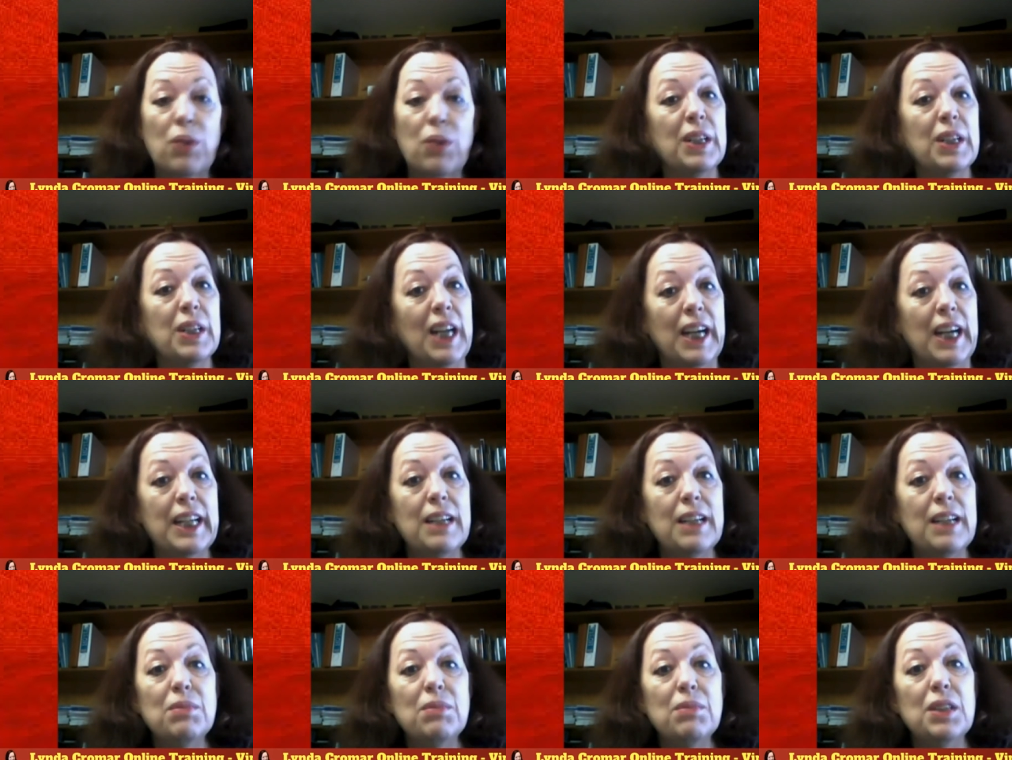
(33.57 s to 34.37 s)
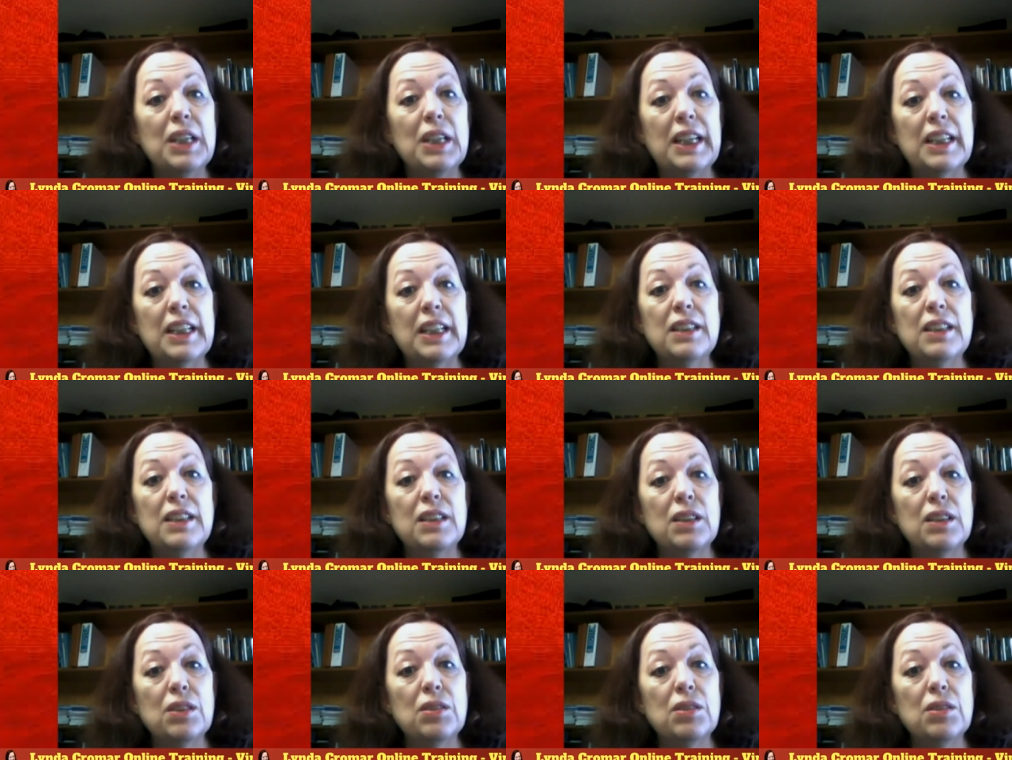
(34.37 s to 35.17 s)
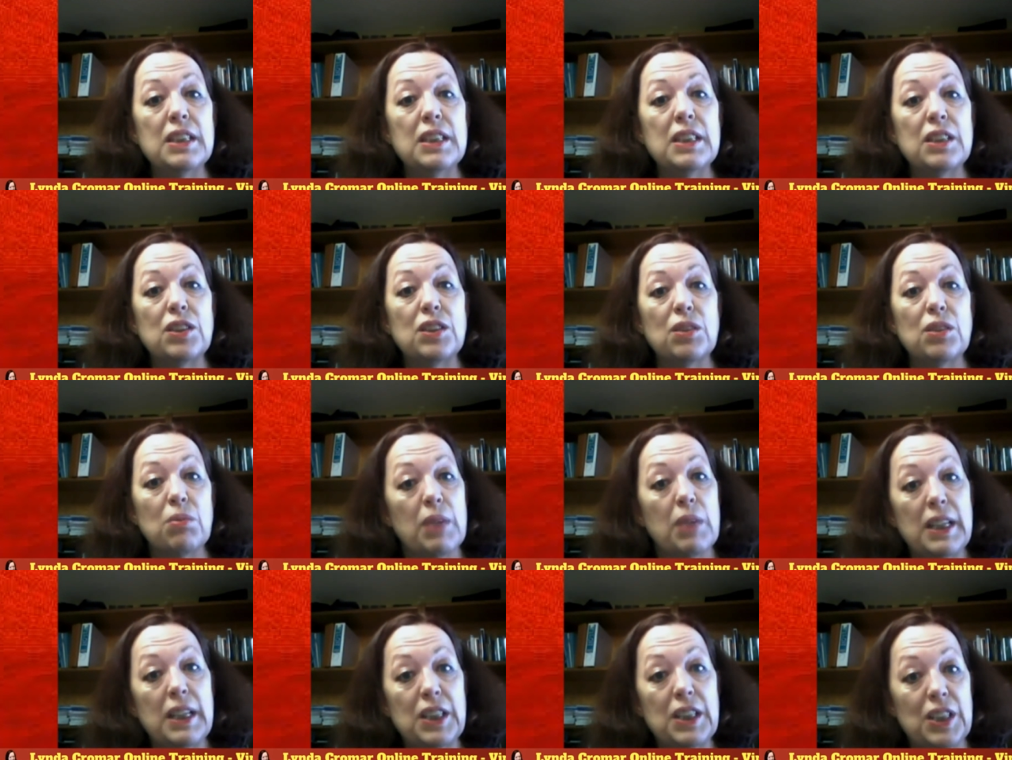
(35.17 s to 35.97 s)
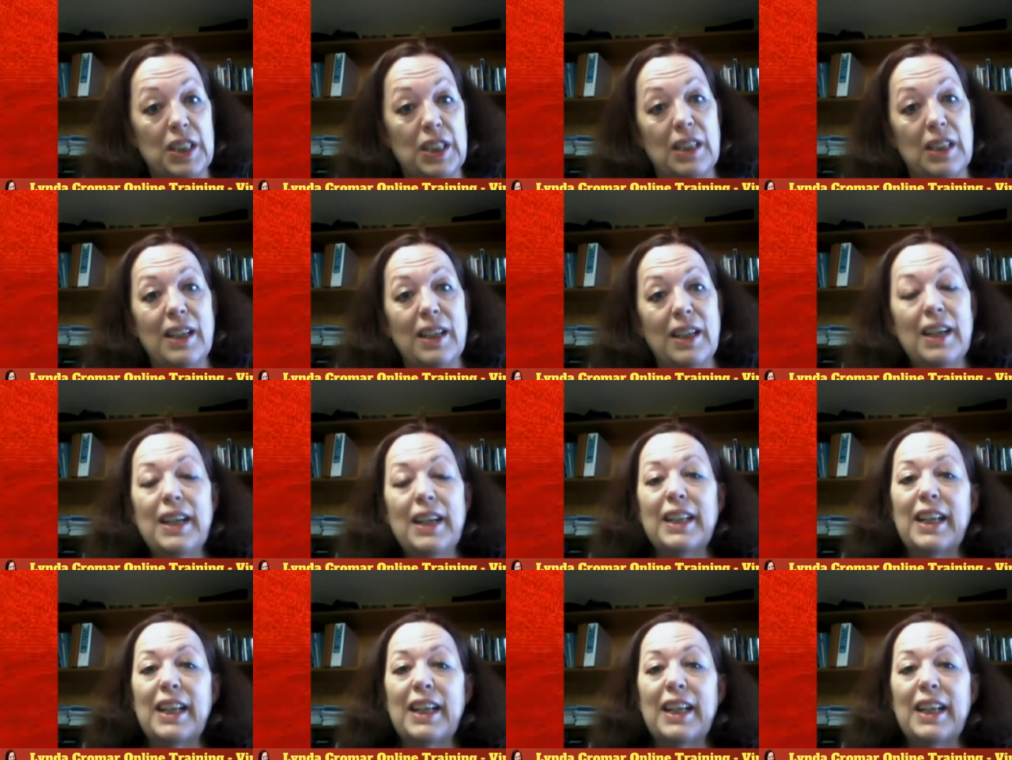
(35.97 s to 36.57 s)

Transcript: when I am in a new situation